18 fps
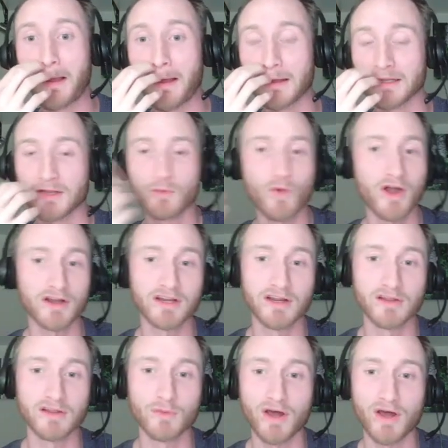Which like is
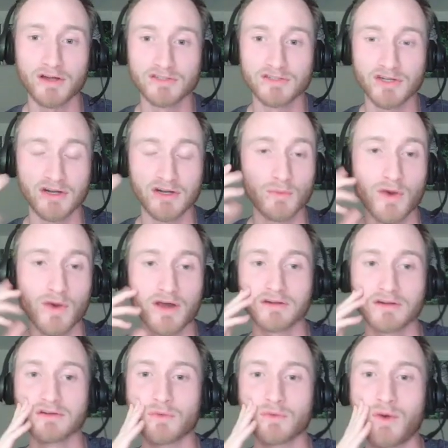walking on the water, turning
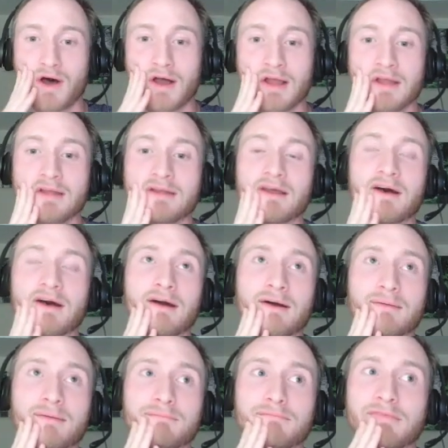water into wine,
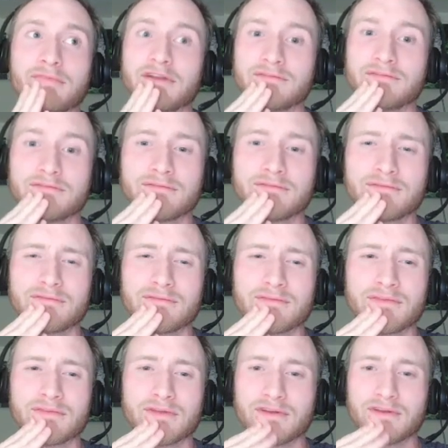um, and
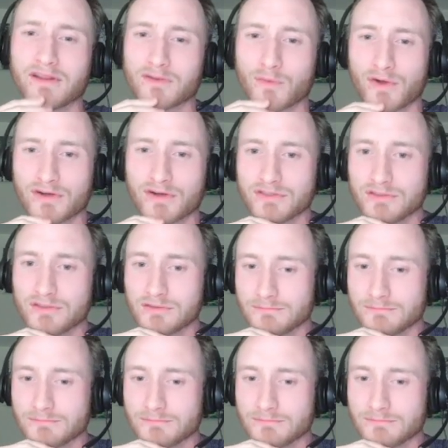another one or two.